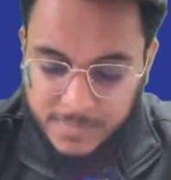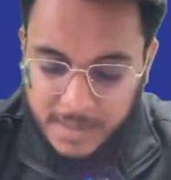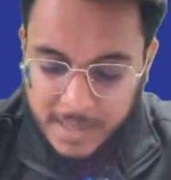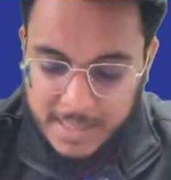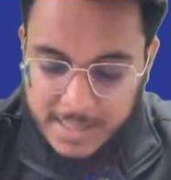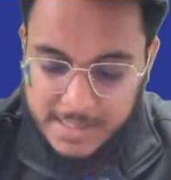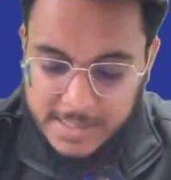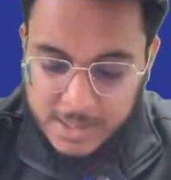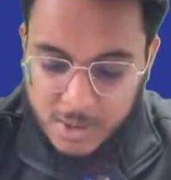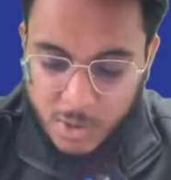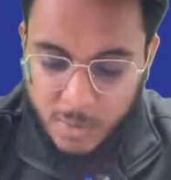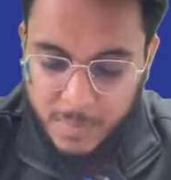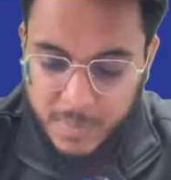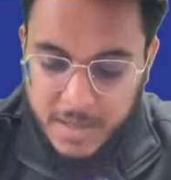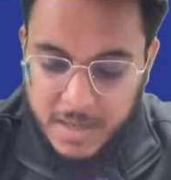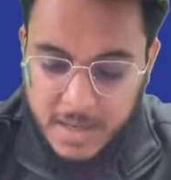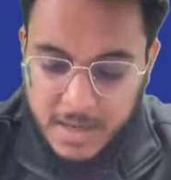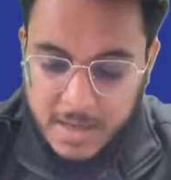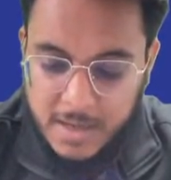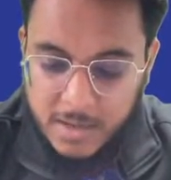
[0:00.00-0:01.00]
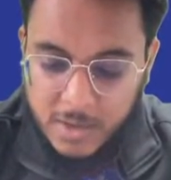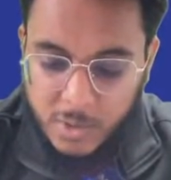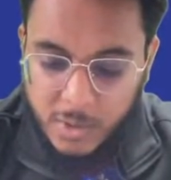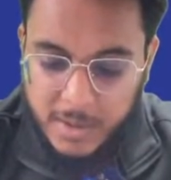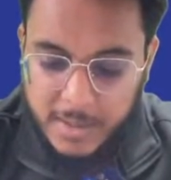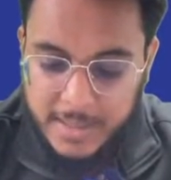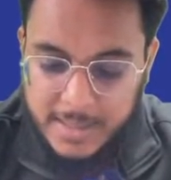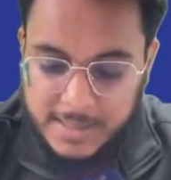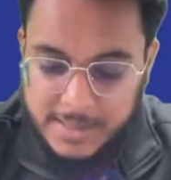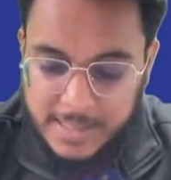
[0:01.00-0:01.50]
At COP
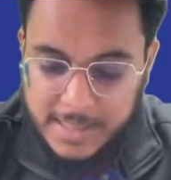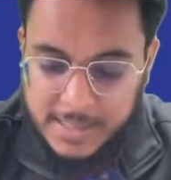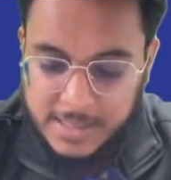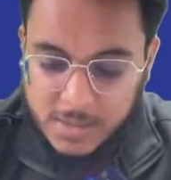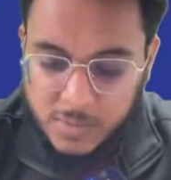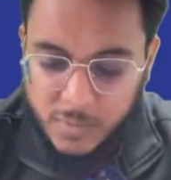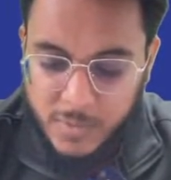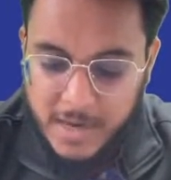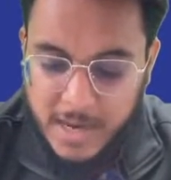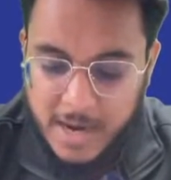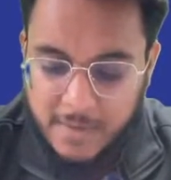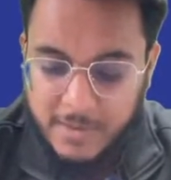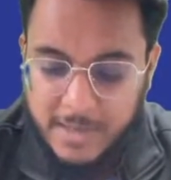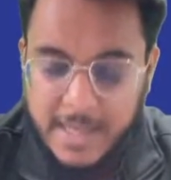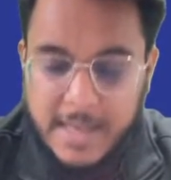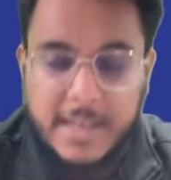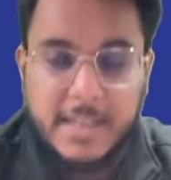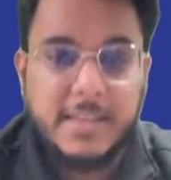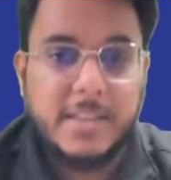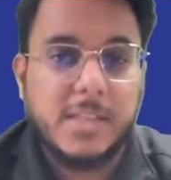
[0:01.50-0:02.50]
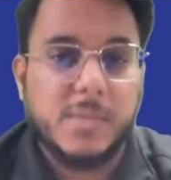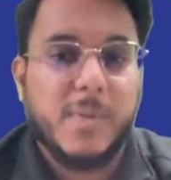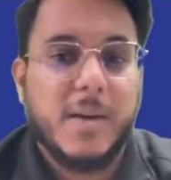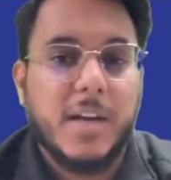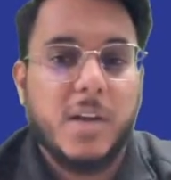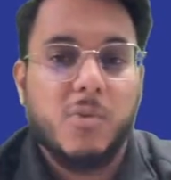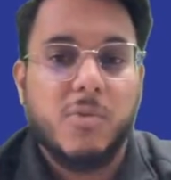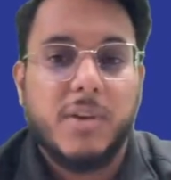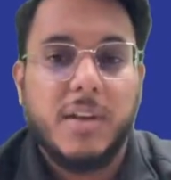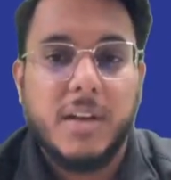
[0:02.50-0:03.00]
26 we have taken this
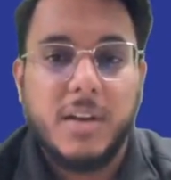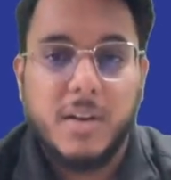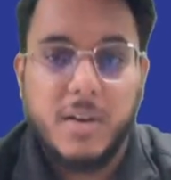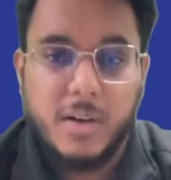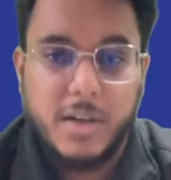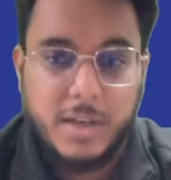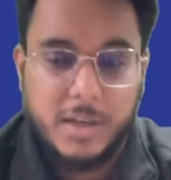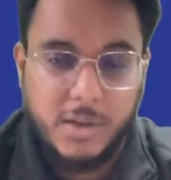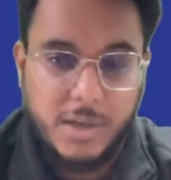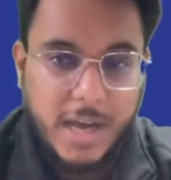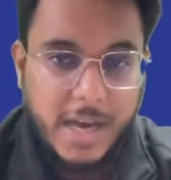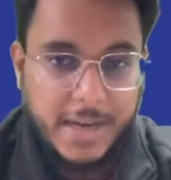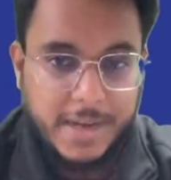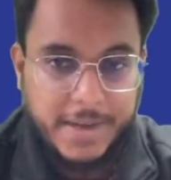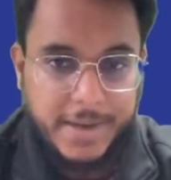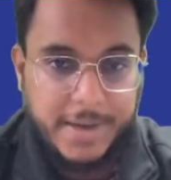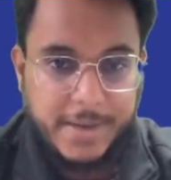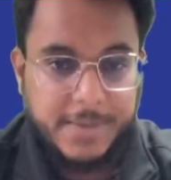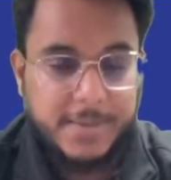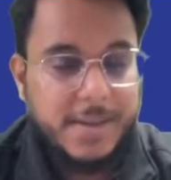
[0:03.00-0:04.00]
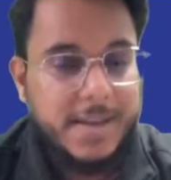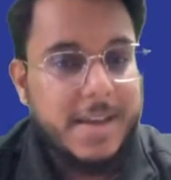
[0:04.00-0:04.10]
particular target.